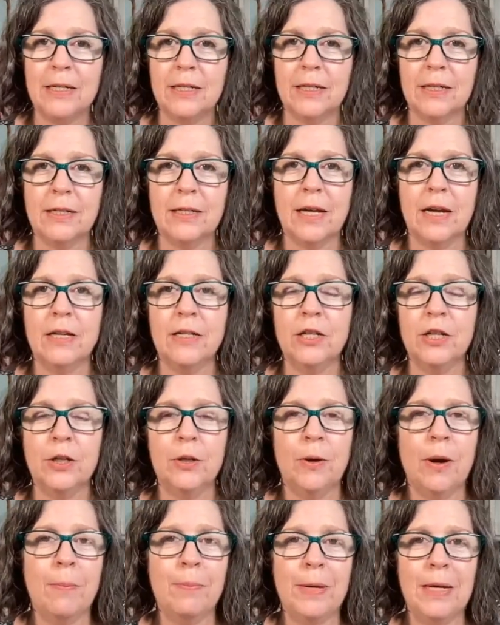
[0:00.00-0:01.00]
to send
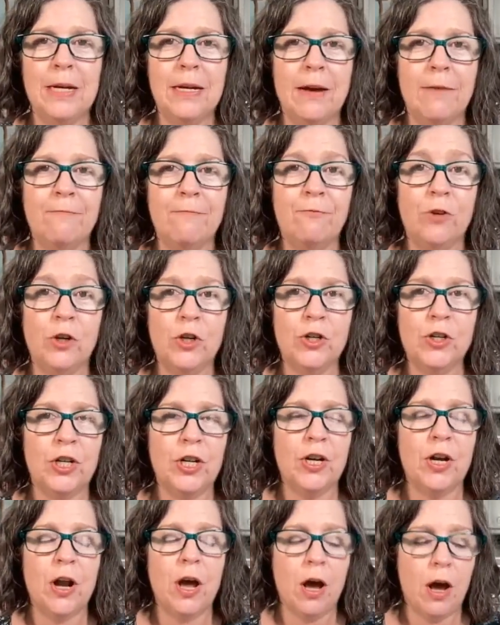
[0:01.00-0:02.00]
you a PDF
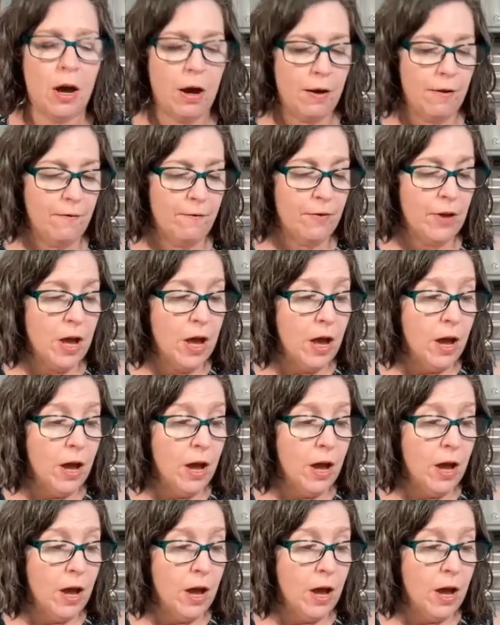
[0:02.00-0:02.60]
version of